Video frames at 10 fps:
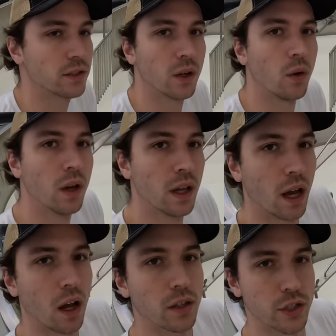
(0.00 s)
So
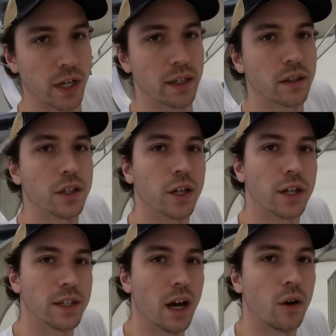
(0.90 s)
I'll check the
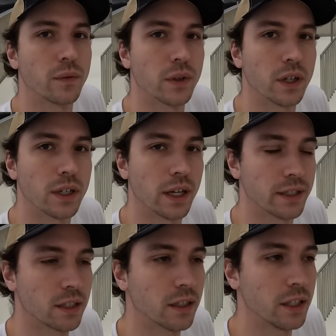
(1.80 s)
curd now for a
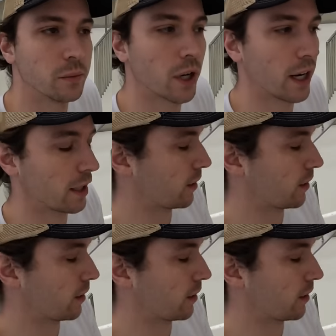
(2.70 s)
nice clean break.